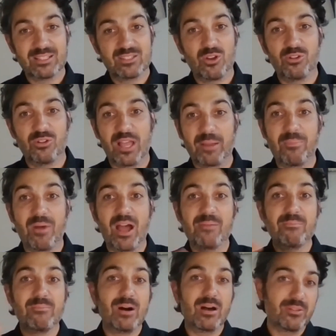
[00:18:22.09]
So, like, my
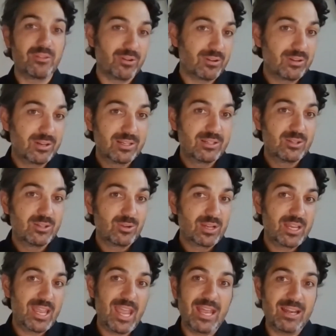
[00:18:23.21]
mother
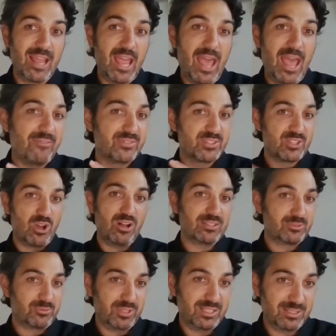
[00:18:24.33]
can't have
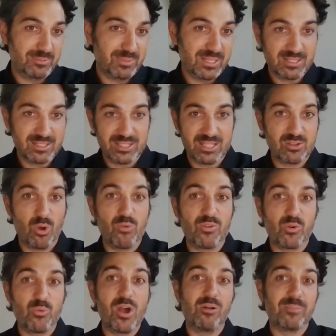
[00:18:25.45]
salt really because it's
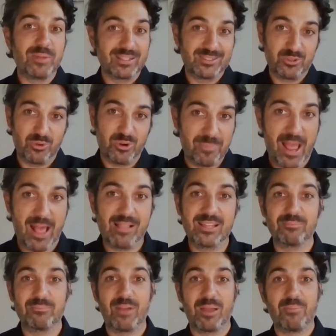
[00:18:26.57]
overwhelming to her
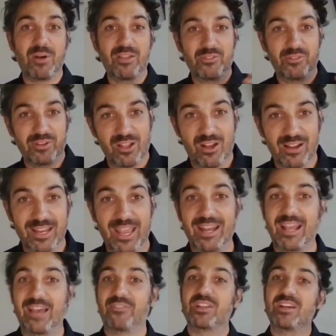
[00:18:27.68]
palate. My mother in law can't
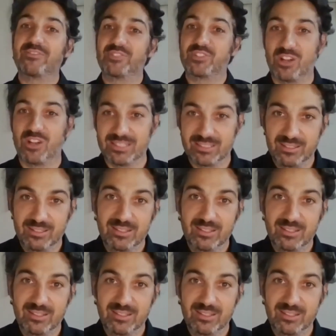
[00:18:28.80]
have enough salt